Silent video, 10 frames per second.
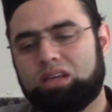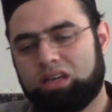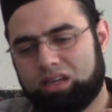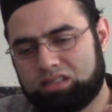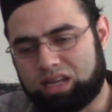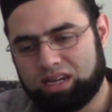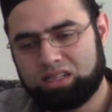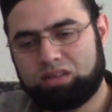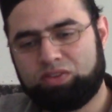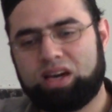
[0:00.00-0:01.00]
is
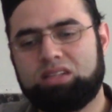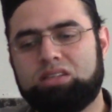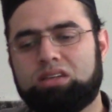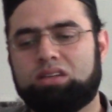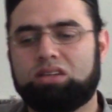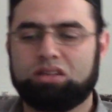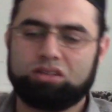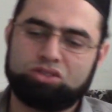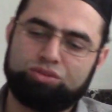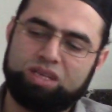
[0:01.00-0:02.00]
identified
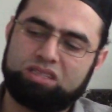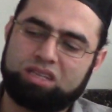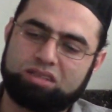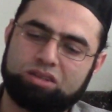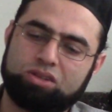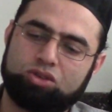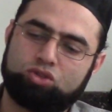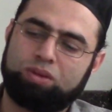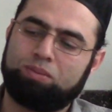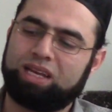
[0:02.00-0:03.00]
to be settled or
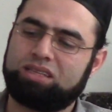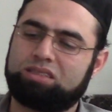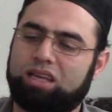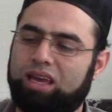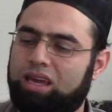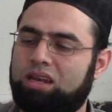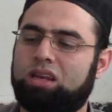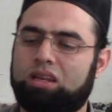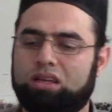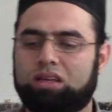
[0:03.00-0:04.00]
to be placed
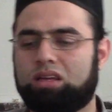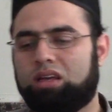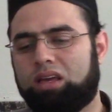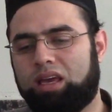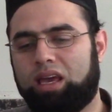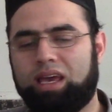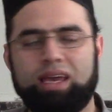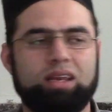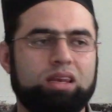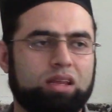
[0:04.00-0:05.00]
in
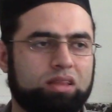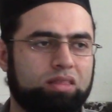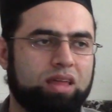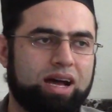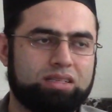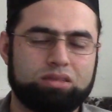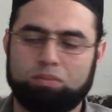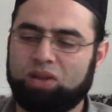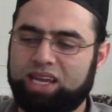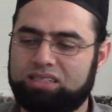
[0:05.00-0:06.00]
that
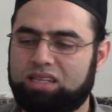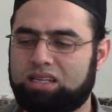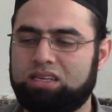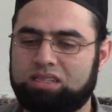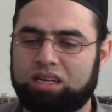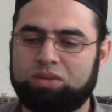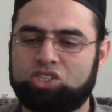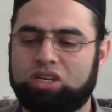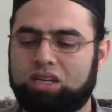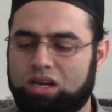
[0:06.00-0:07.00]
place that he's going to
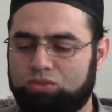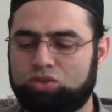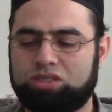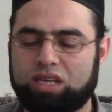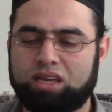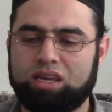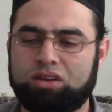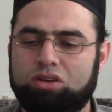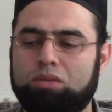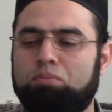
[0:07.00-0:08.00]
mention now.
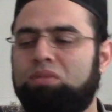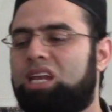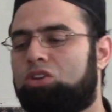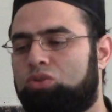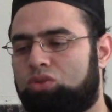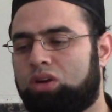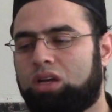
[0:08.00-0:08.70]
Mustakinnun minhu.